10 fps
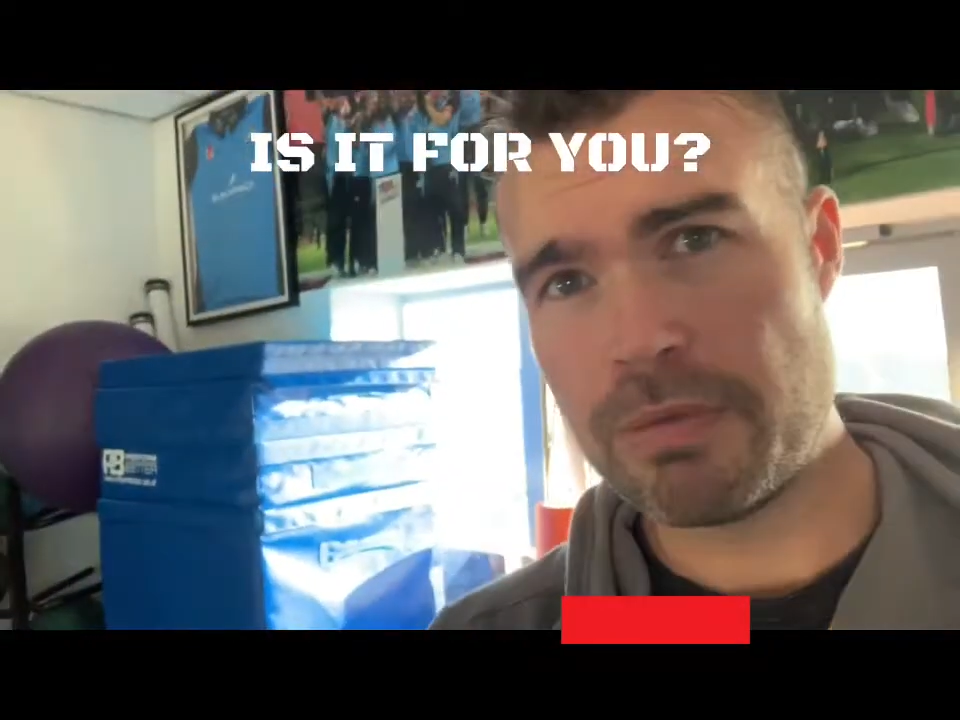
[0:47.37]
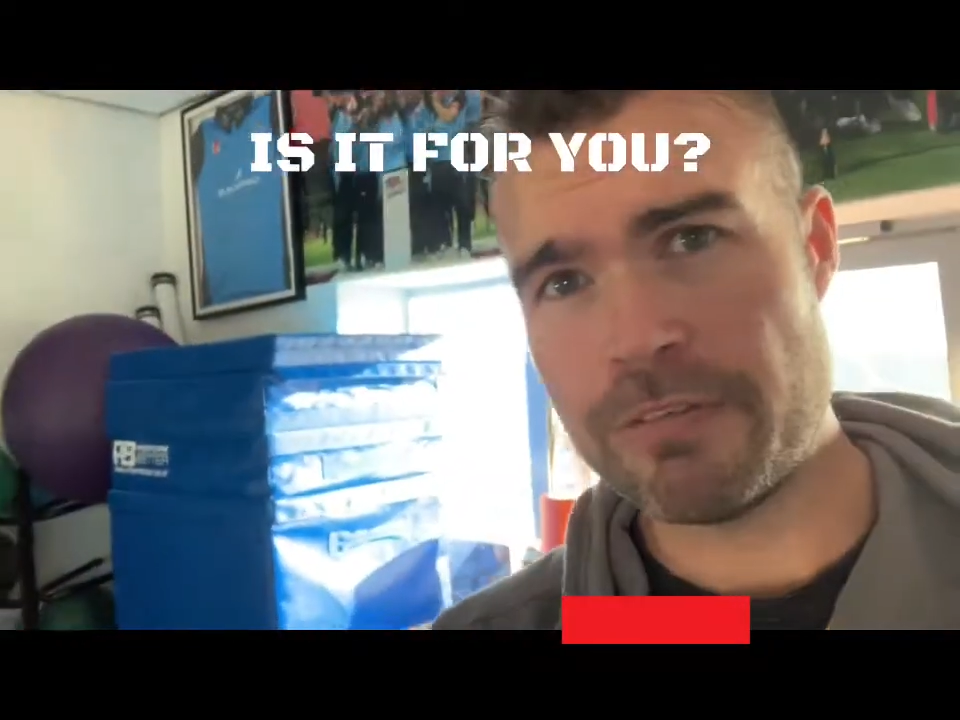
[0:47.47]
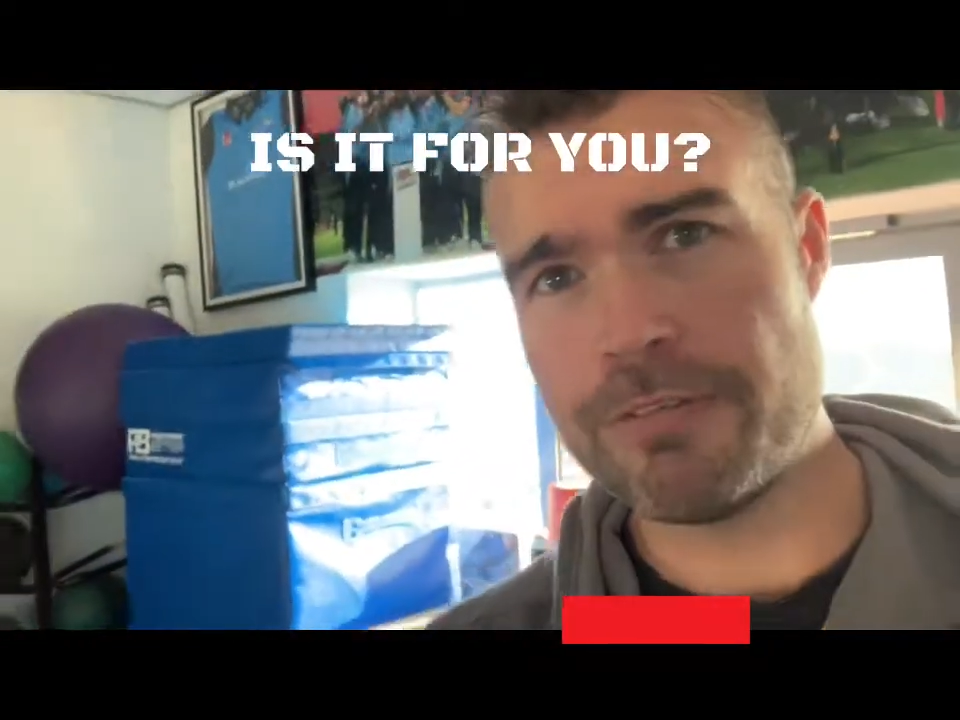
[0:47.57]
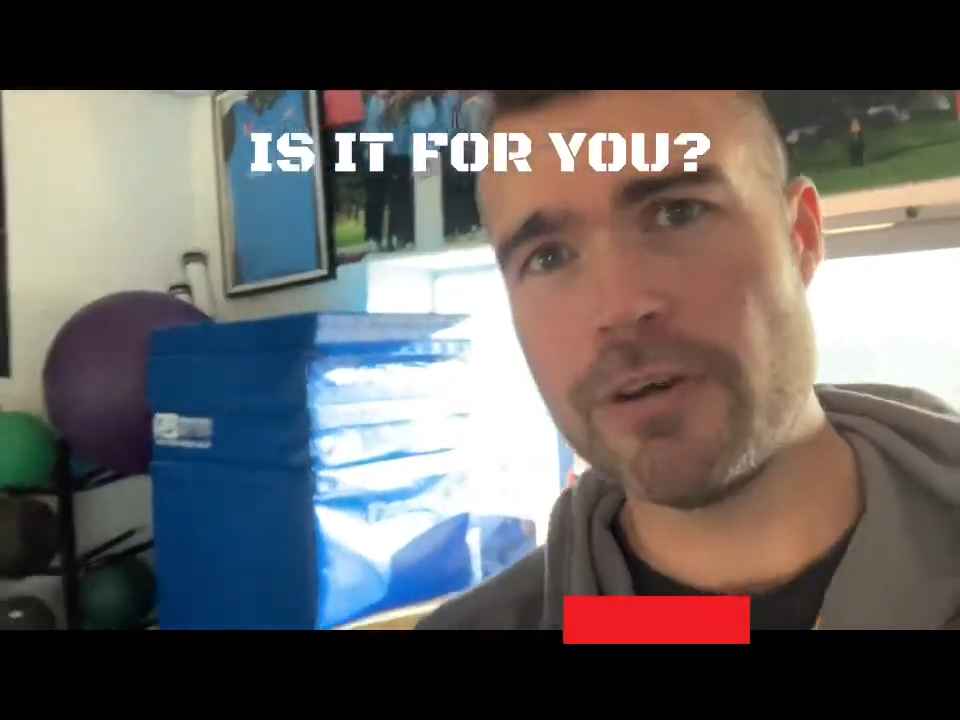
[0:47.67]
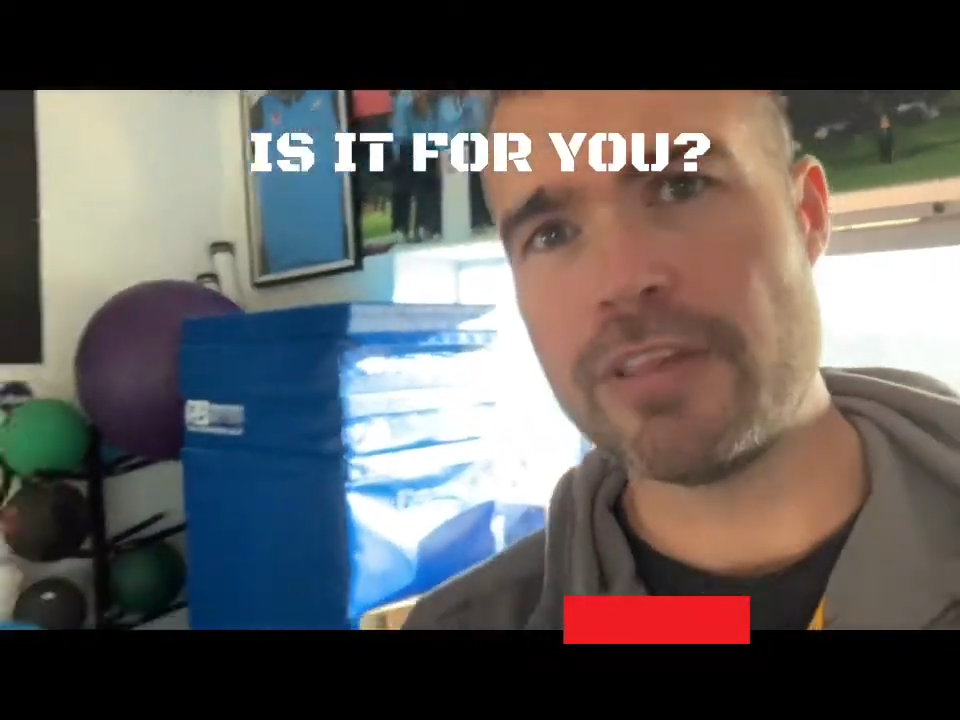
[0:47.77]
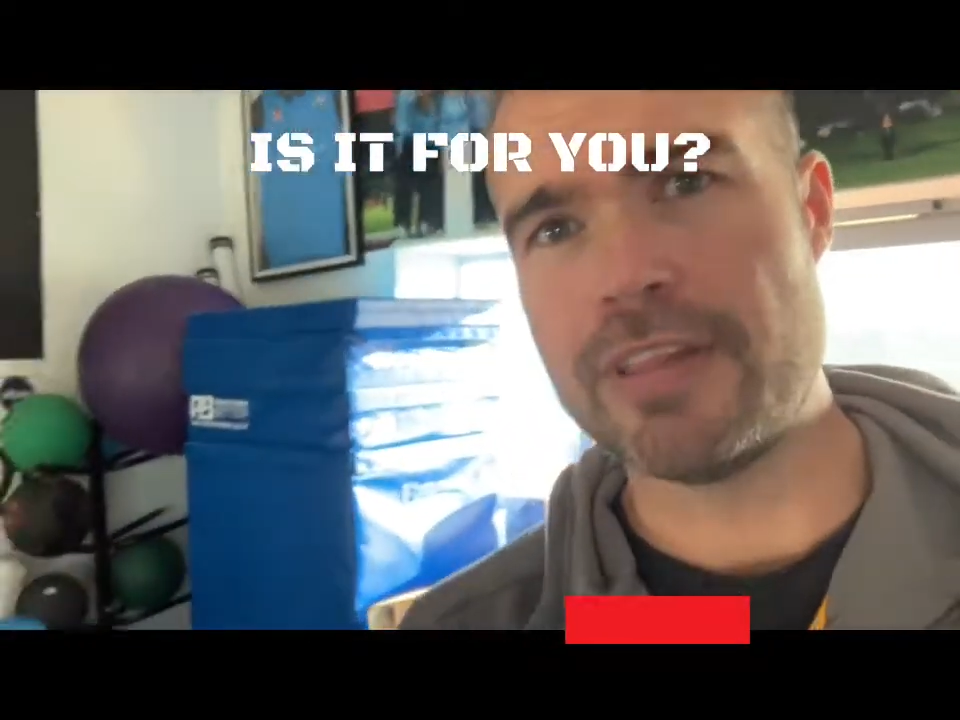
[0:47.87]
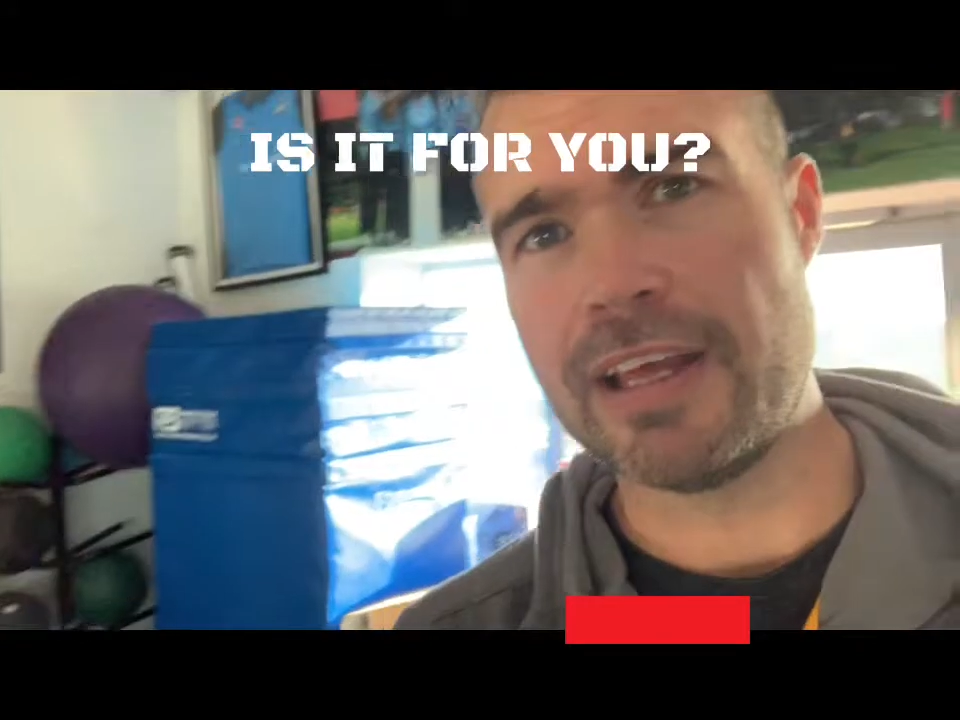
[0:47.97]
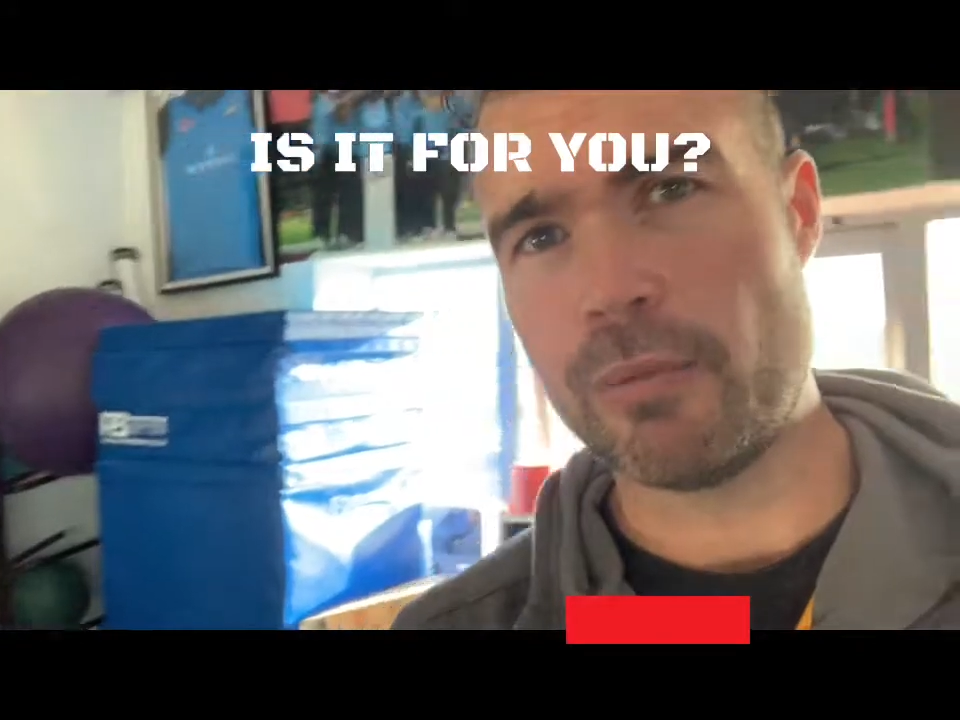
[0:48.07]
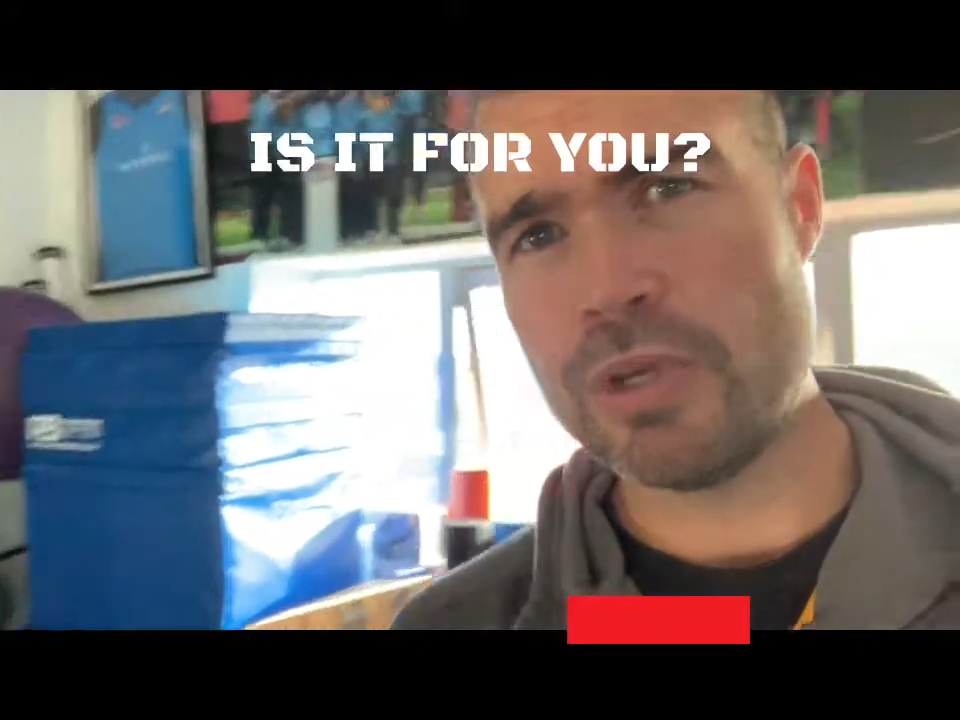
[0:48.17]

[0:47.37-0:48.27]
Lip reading: bit further than that.